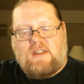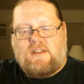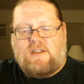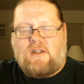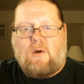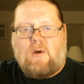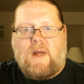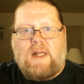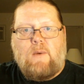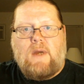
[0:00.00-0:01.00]
So,
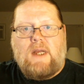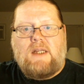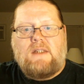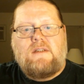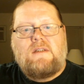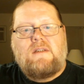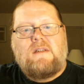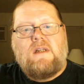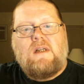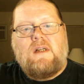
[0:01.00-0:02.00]
anyways,
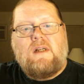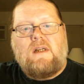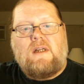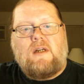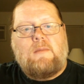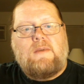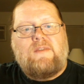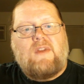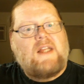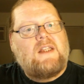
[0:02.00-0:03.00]

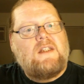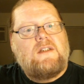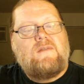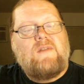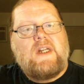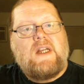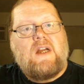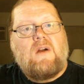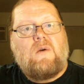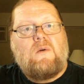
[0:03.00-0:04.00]
if you like this
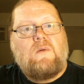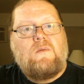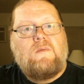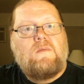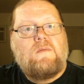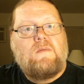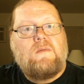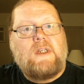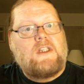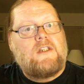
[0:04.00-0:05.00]
video,
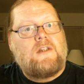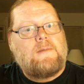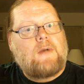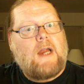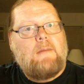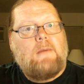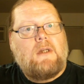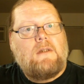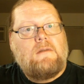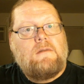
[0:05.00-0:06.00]
hit the subscribe
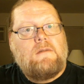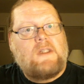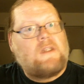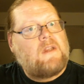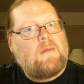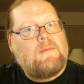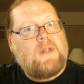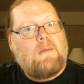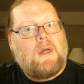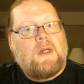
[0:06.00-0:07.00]
button, hit the thumbs
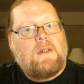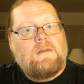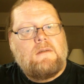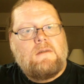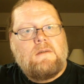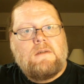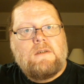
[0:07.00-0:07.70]
up button,